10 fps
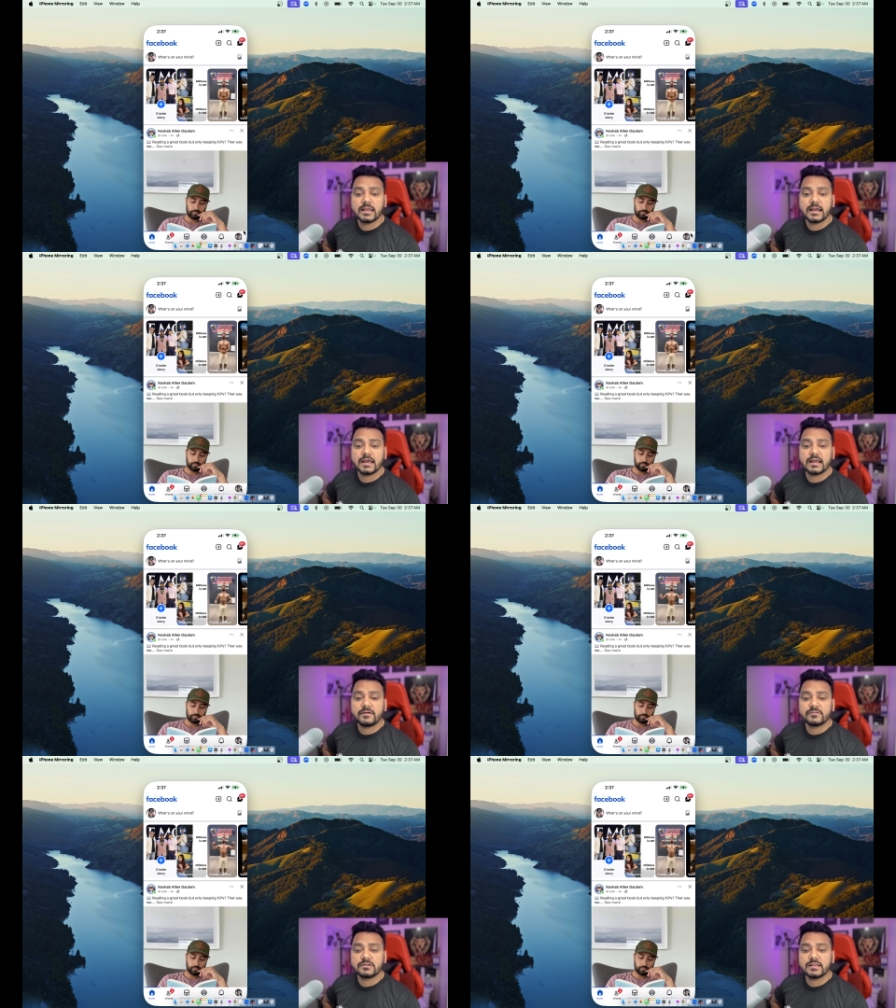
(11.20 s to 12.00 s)
and
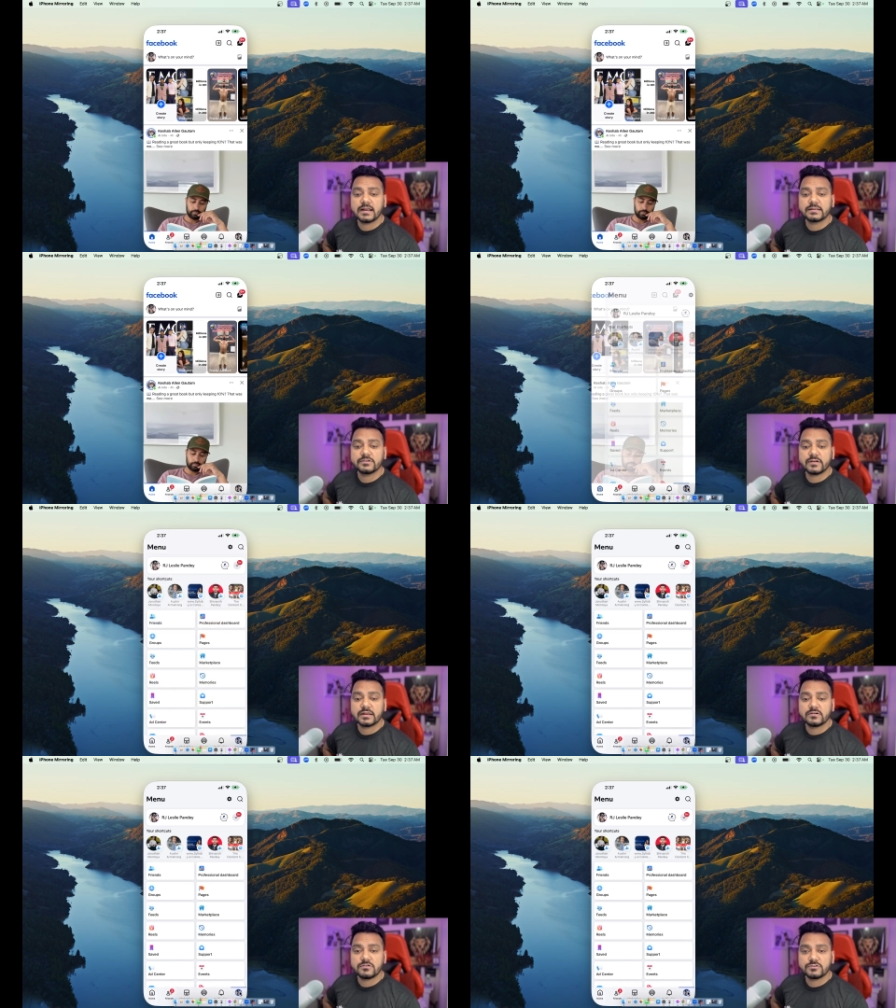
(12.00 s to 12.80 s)
after that you
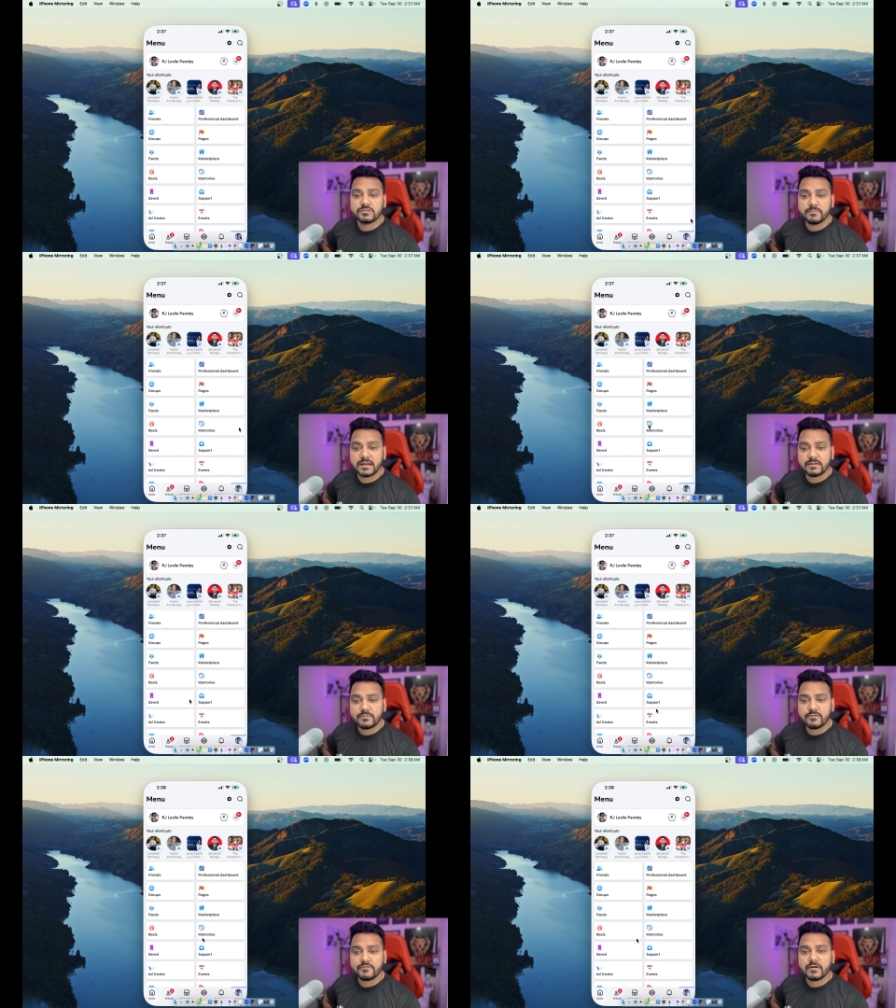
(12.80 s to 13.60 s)
can go to the main
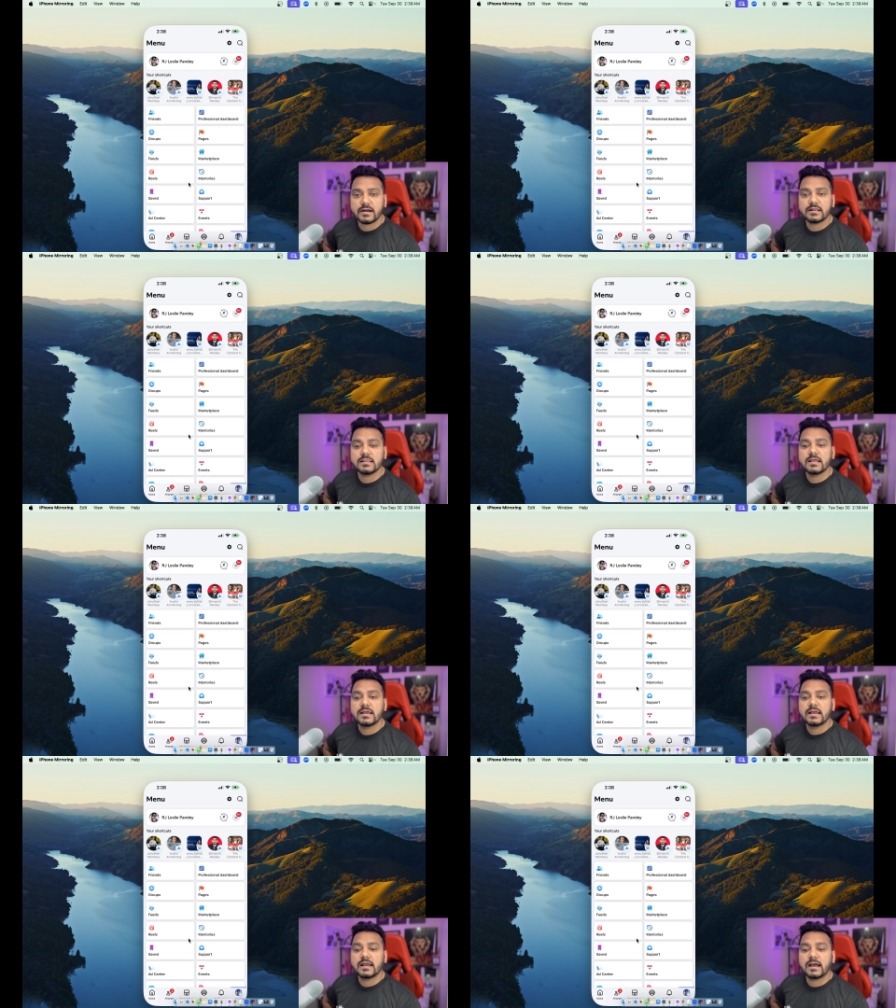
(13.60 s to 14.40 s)
profile
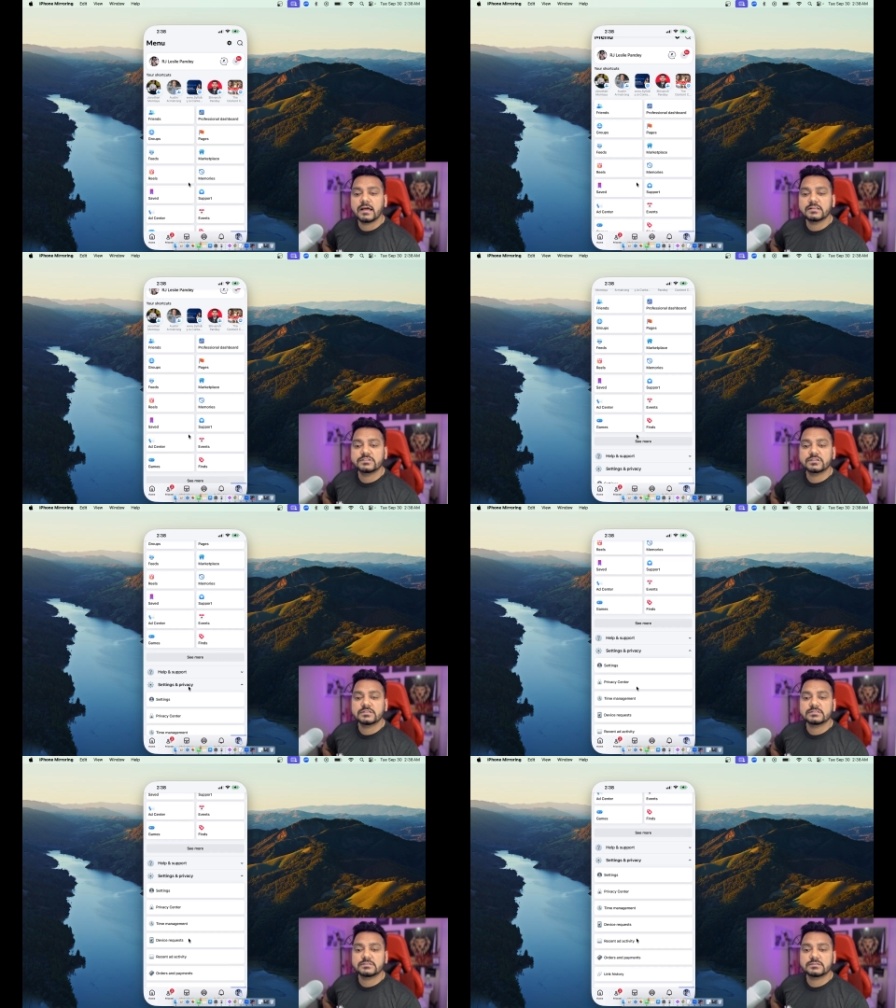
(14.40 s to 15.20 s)
and
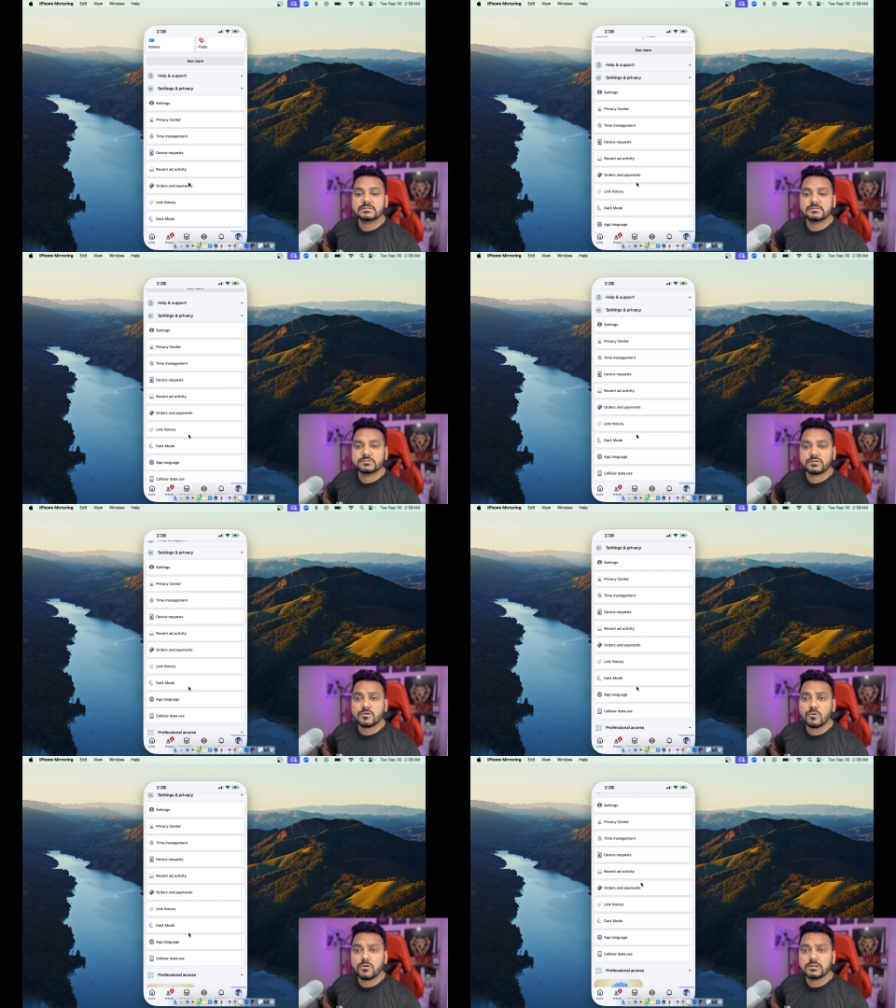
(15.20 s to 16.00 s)
just
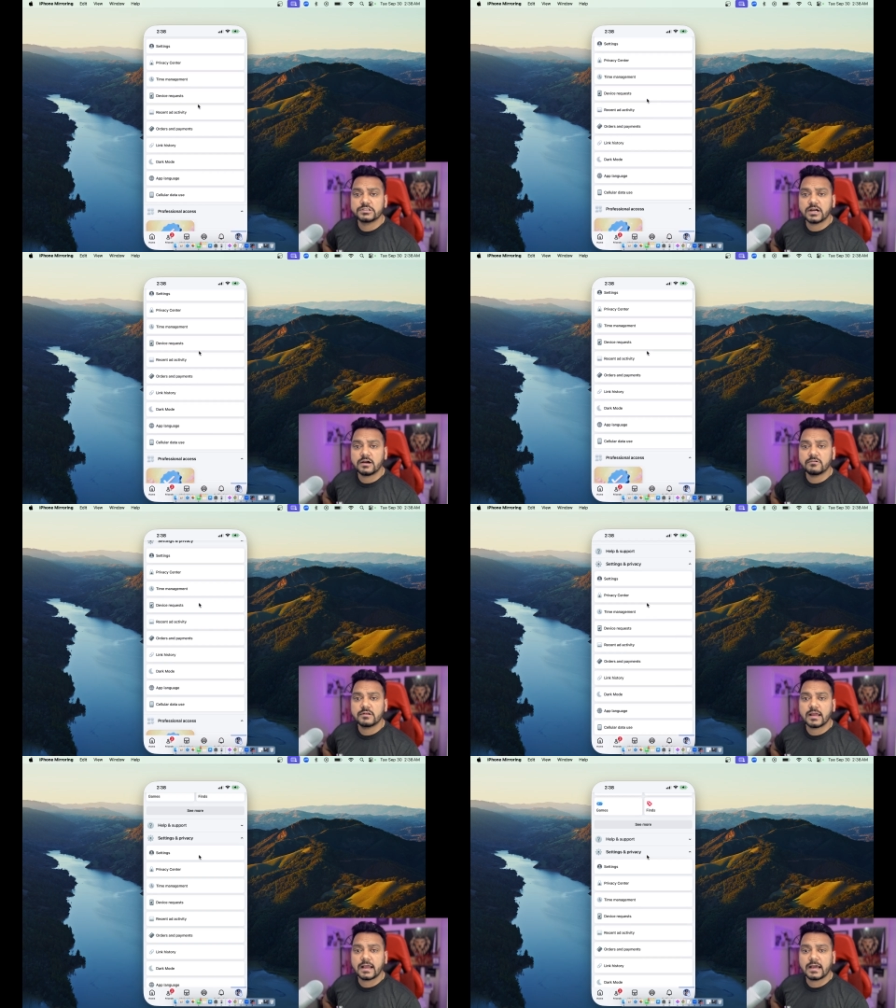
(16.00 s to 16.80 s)
scroll
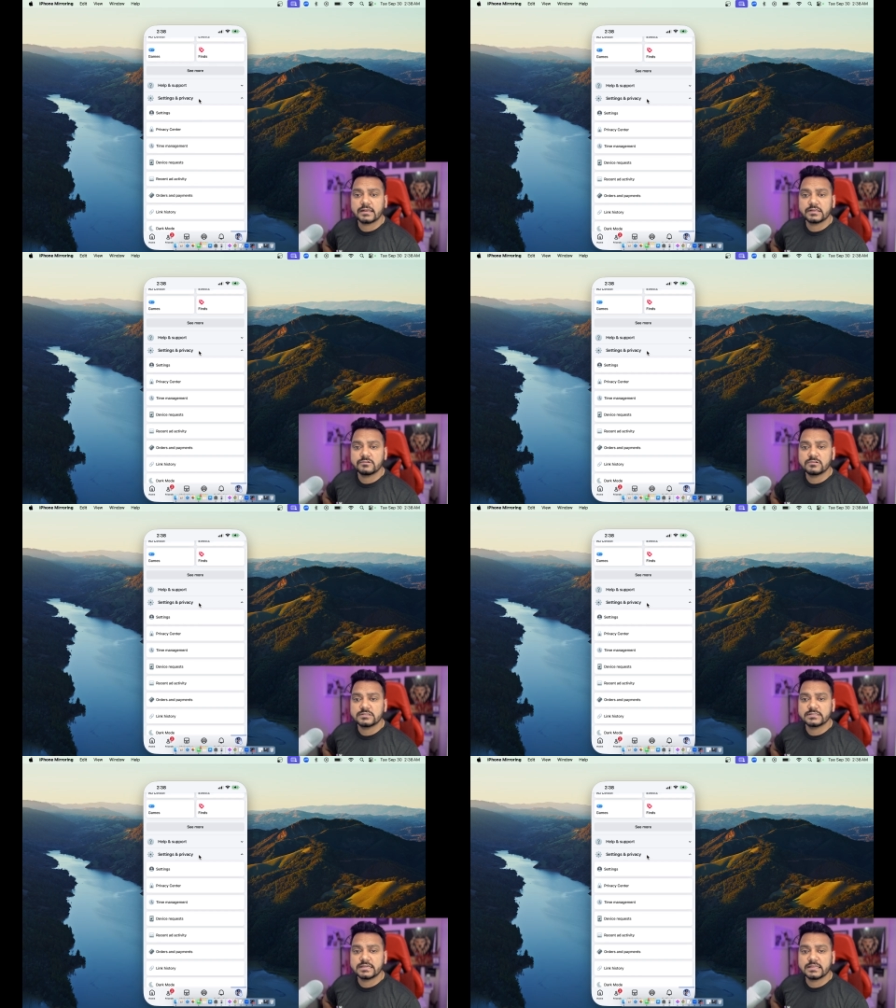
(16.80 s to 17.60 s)
down and you will
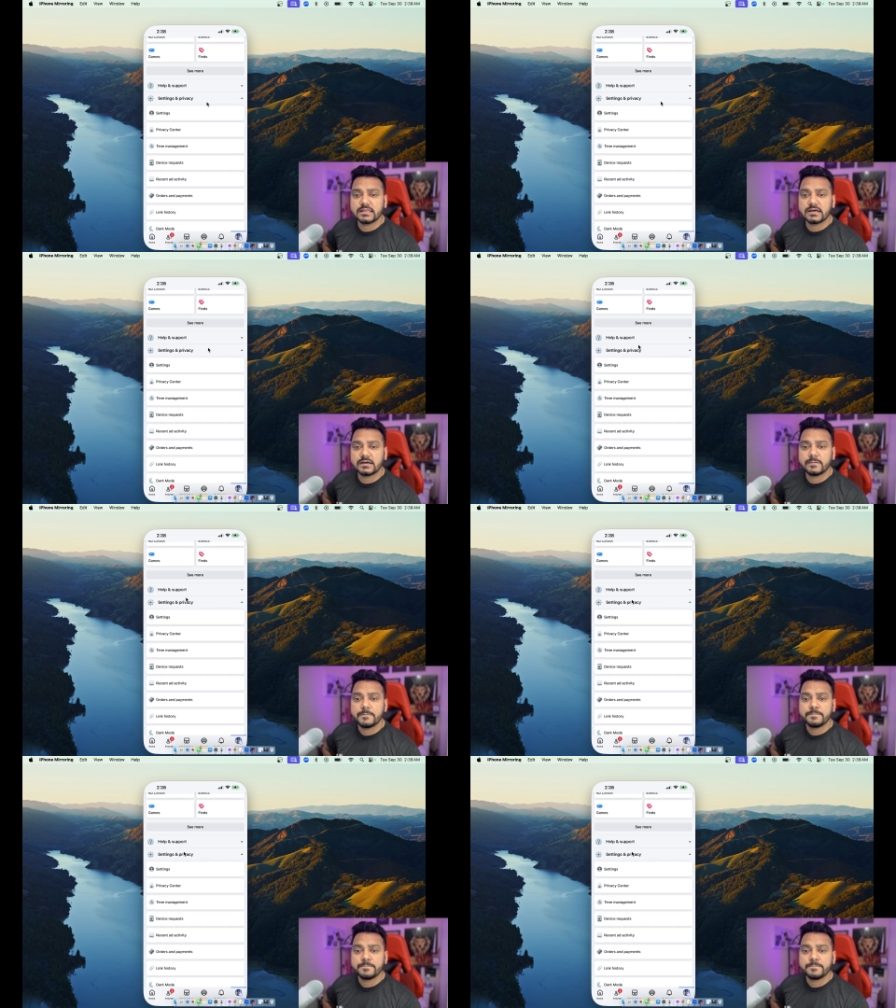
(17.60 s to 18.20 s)
see the